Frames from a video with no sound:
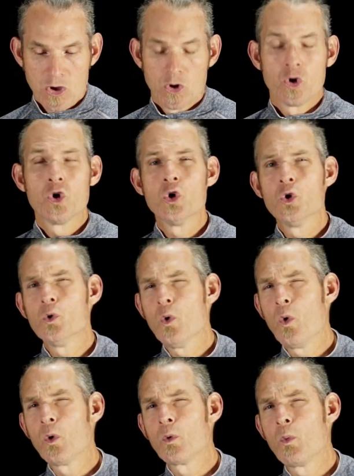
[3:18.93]
Who
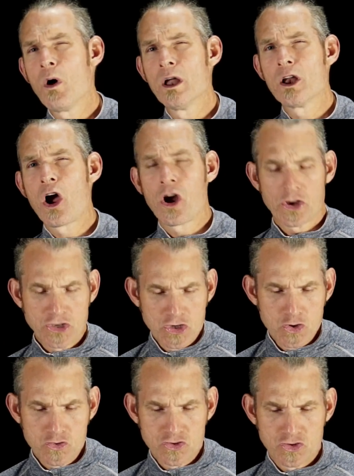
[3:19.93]
or what are
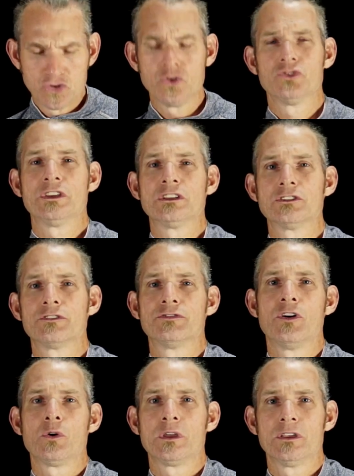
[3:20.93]
you choosing to
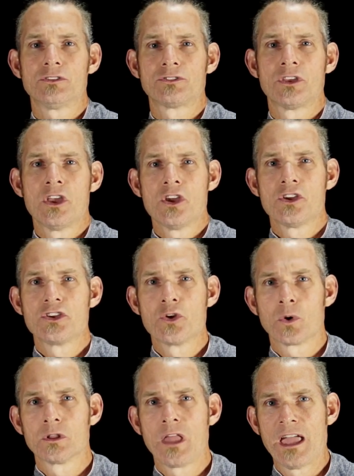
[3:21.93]
focus
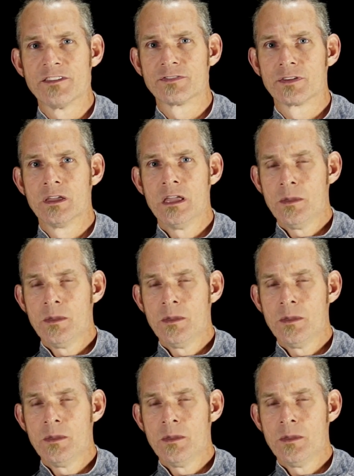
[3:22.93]
your life?